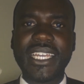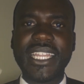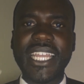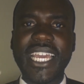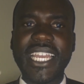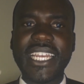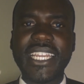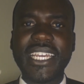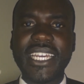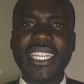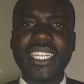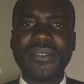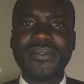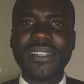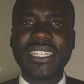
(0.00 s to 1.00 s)
then
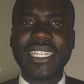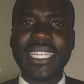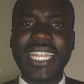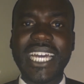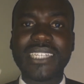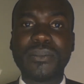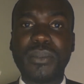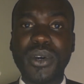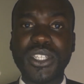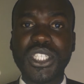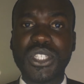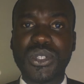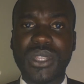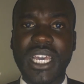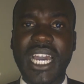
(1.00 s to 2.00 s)
definitely that
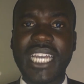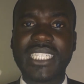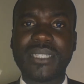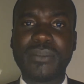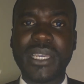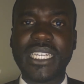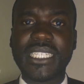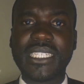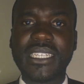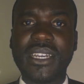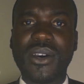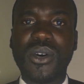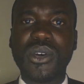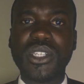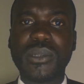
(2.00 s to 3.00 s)
points to the aspect,
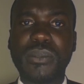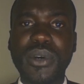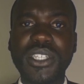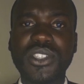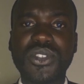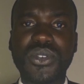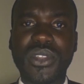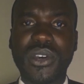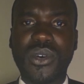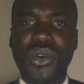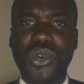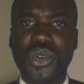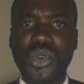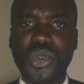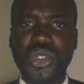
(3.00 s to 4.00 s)
or it points to the
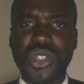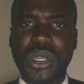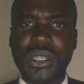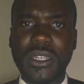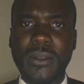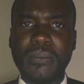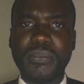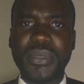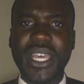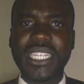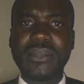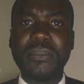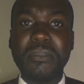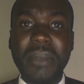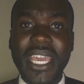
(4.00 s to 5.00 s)
conclusion that
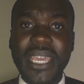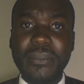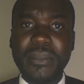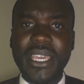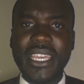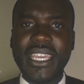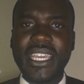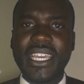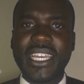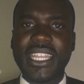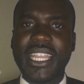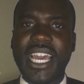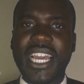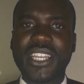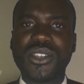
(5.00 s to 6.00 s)
maybe
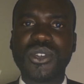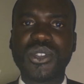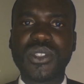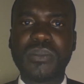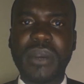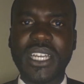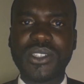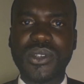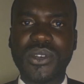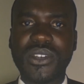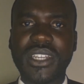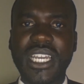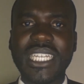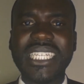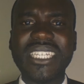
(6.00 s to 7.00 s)
the accused person
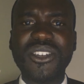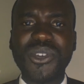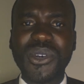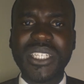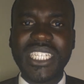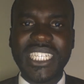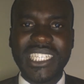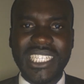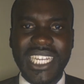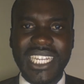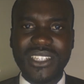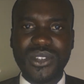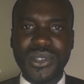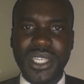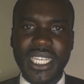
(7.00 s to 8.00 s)
did not
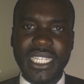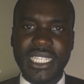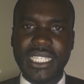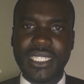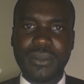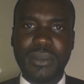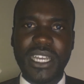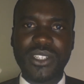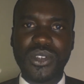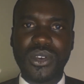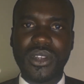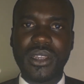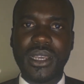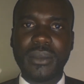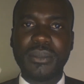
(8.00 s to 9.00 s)
intend to kill this person.
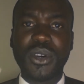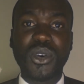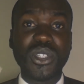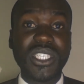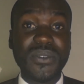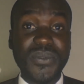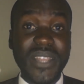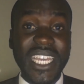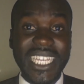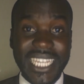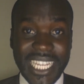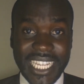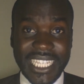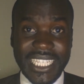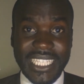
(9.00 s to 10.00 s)
Because if they
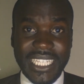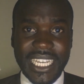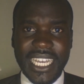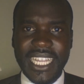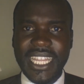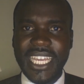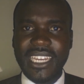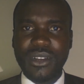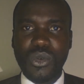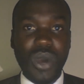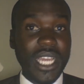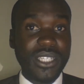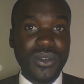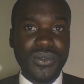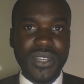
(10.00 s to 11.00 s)
did, then
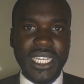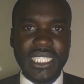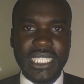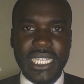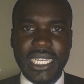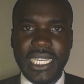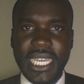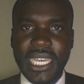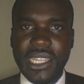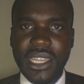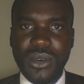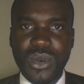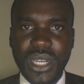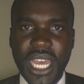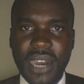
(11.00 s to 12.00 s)
quite obviously they
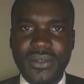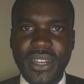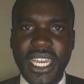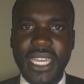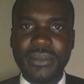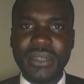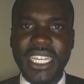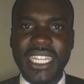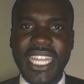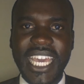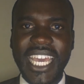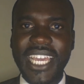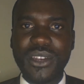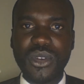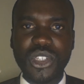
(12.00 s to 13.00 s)
would have aimed at the
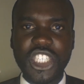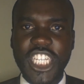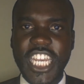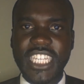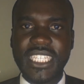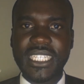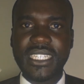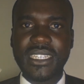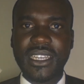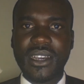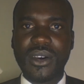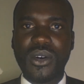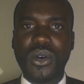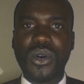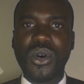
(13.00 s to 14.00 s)
head or chest
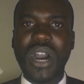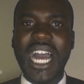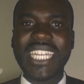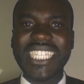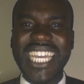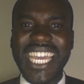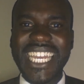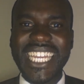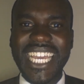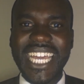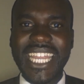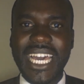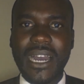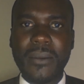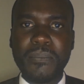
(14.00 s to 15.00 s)
or at any
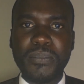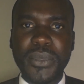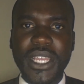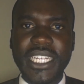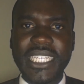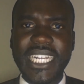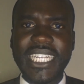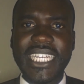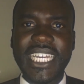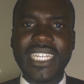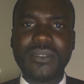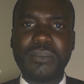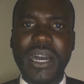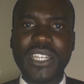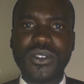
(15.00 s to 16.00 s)
other
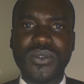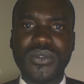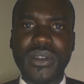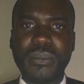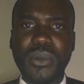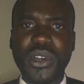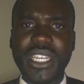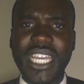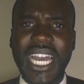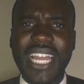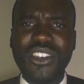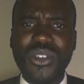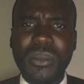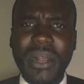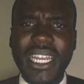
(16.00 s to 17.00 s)
delicate part of the body. And
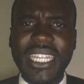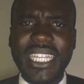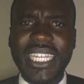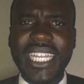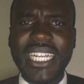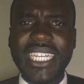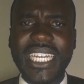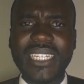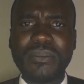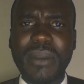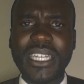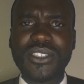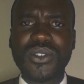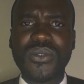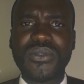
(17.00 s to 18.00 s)
normally the delicate
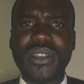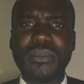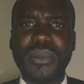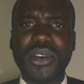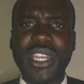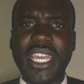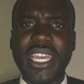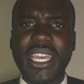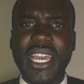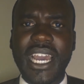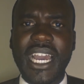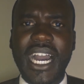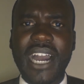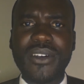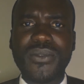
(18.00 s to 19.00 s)
parts of the body
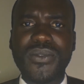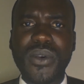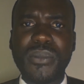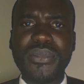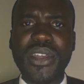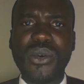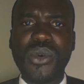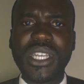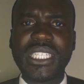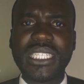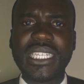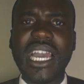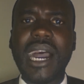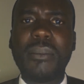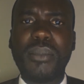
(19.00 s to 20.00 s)
are from the waist
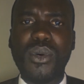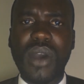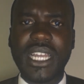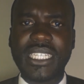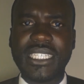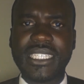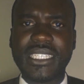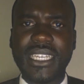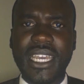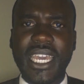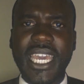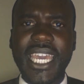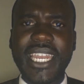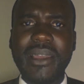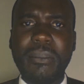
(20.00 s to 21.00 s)
upwards.
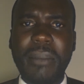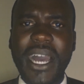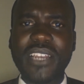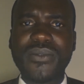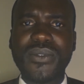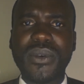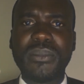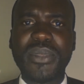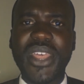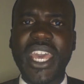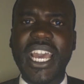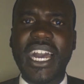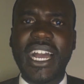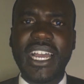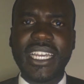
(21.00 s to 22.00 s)
Any part from
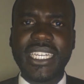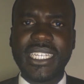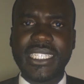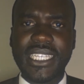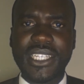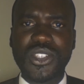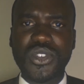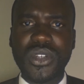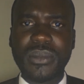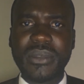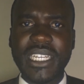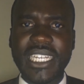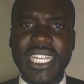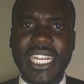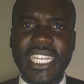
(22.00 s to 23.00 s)
there is extremely
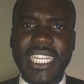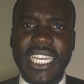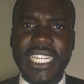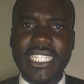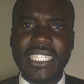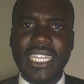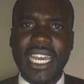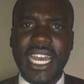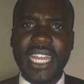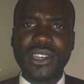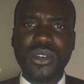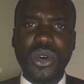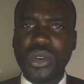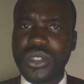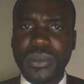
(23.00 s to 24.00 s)
delicate, and
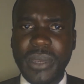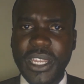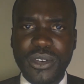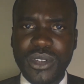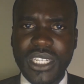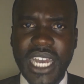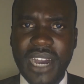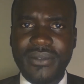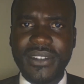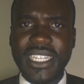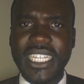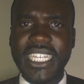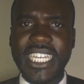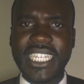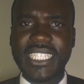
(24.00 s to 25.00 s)
court may not have
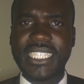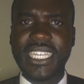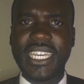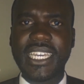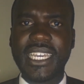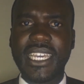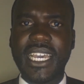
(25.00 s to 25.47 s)
leniency